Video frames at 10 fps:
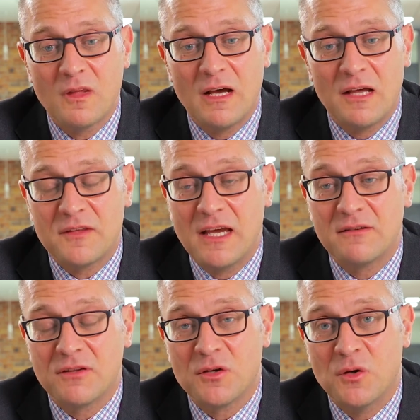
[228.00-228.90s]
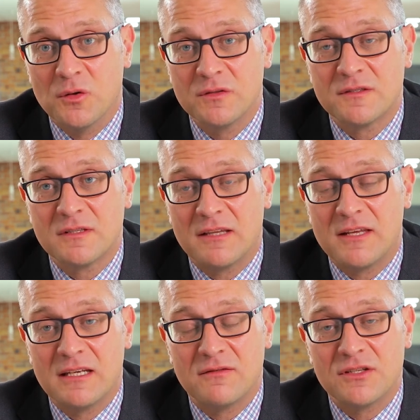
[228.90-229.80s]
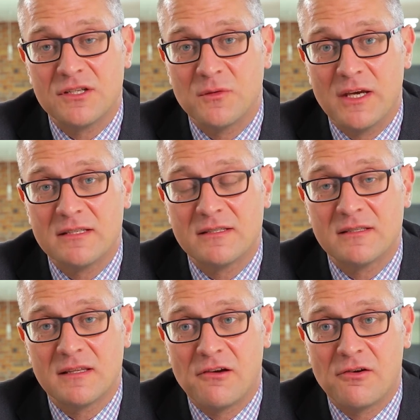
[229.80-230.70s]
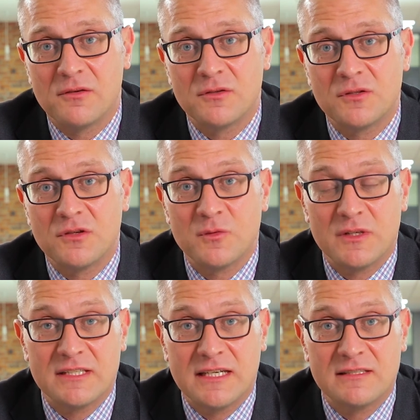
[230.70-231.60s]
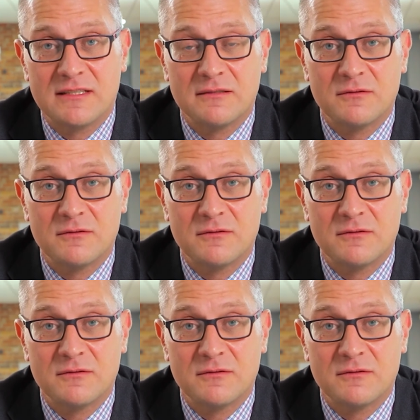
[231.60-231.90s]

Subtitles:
At the end of the course, at the end of the 2 years, students will sit